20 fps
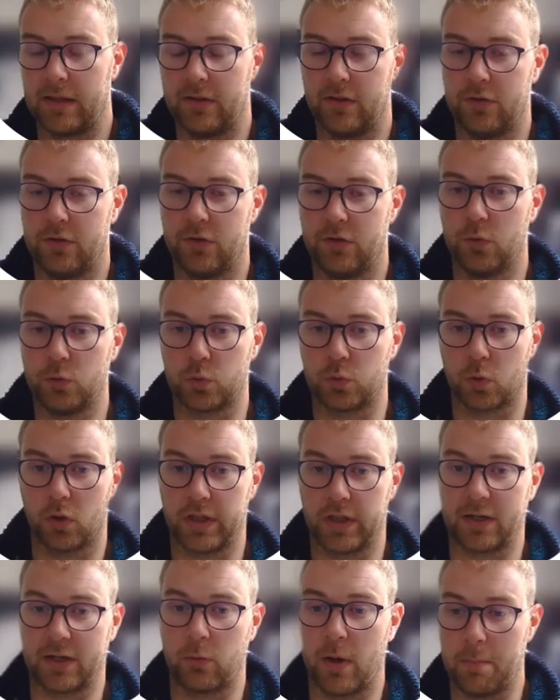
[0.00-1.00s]
knows where all
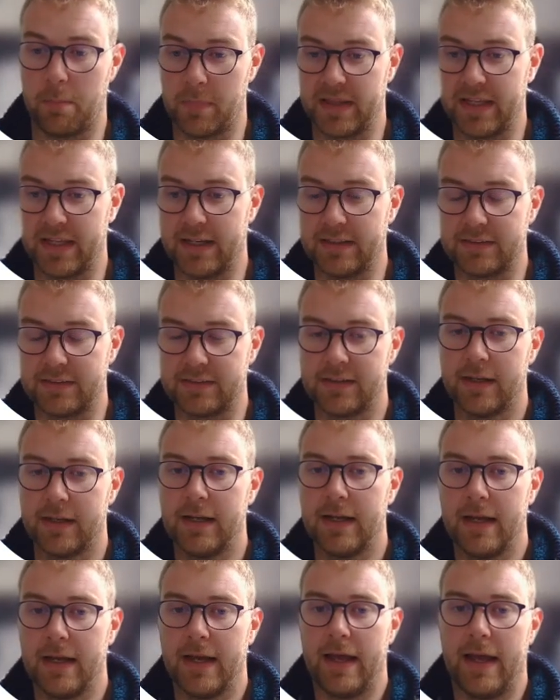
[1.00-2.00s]
the equipment is.
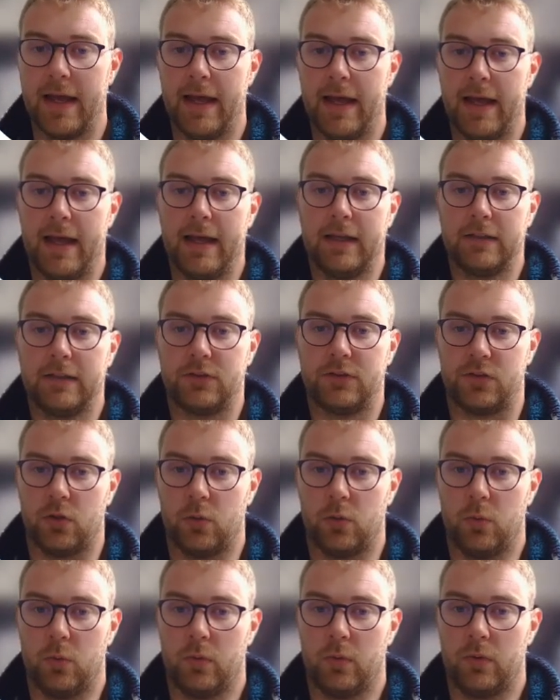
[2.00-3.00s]

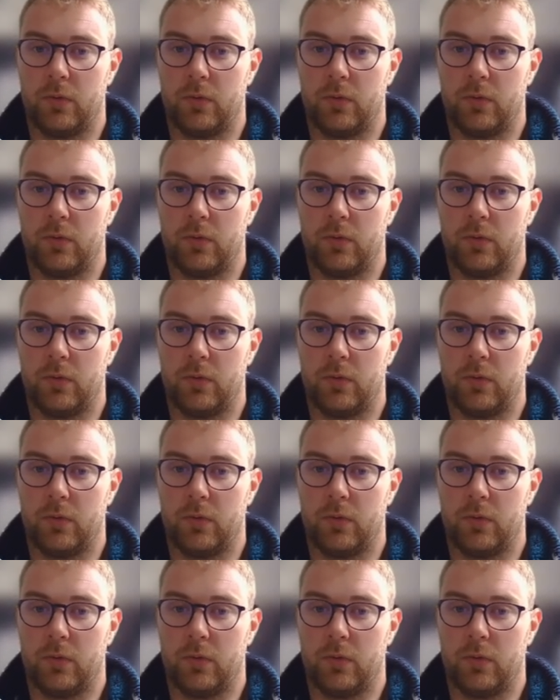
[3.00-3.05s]
So